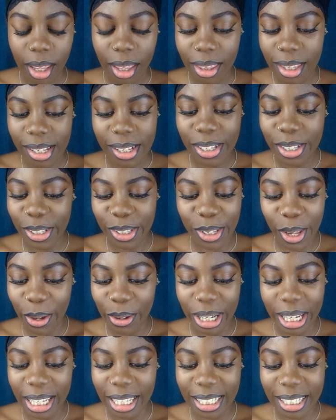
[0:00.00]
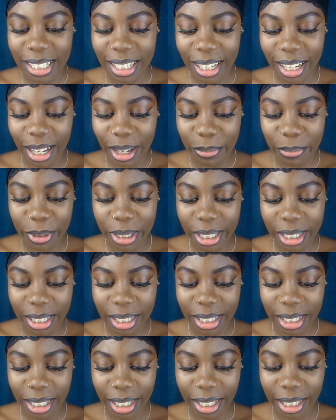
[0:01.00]
this is so weird, I'm going
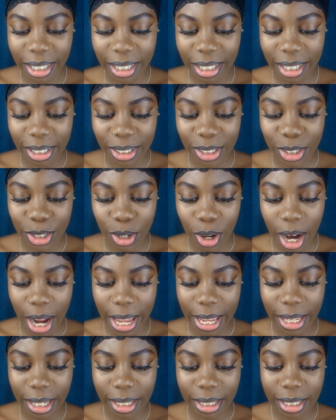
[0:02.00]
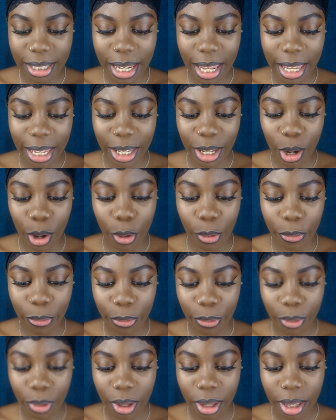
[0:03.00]
to like try and take it
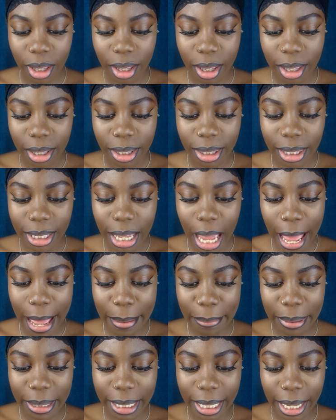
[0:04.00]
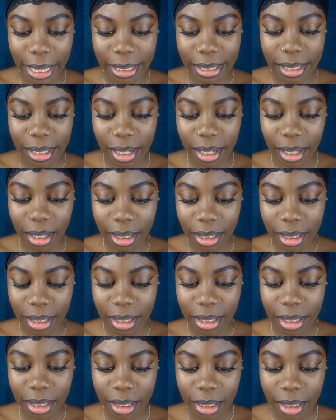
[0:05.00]
off the applicator,
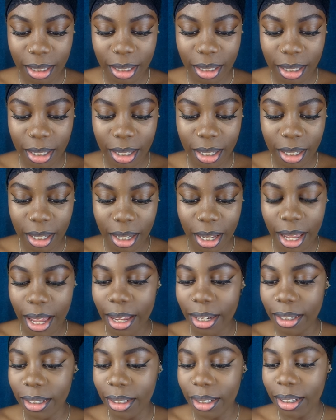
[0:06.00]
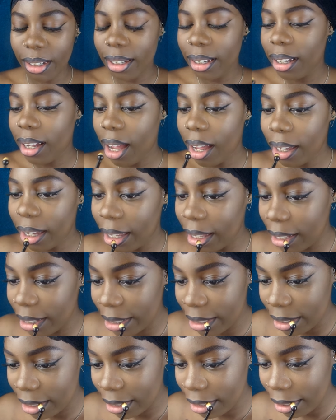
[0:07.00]
and I
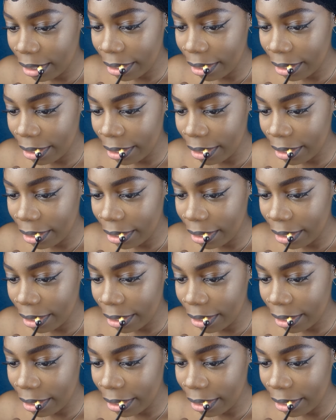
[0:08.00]
guess